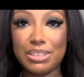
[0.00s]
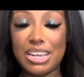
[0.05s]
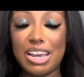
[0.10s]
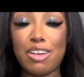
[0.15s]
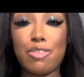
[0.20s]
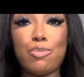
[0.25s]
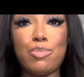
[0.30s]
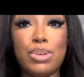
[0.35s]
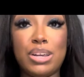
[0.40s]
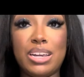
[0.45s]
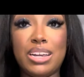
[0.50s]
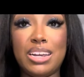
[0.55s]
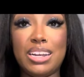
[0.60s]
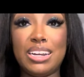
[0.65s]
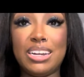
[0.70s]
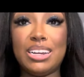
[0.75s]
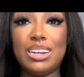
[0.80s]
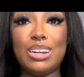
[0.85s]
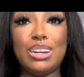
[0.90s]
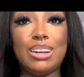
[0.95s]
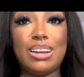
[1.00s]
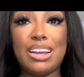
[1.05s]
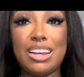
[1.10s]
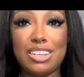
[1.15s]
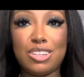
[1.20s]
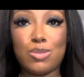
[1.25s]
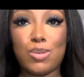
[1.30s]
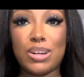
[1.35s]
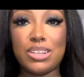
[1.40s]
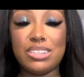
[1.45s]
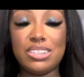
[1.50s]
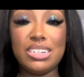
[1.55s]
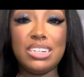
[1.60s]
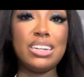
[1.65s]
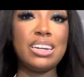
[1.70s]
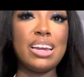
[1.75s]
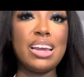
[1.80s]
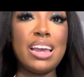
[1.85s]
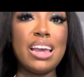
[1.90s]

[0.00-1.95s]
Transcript: have been and XYZ.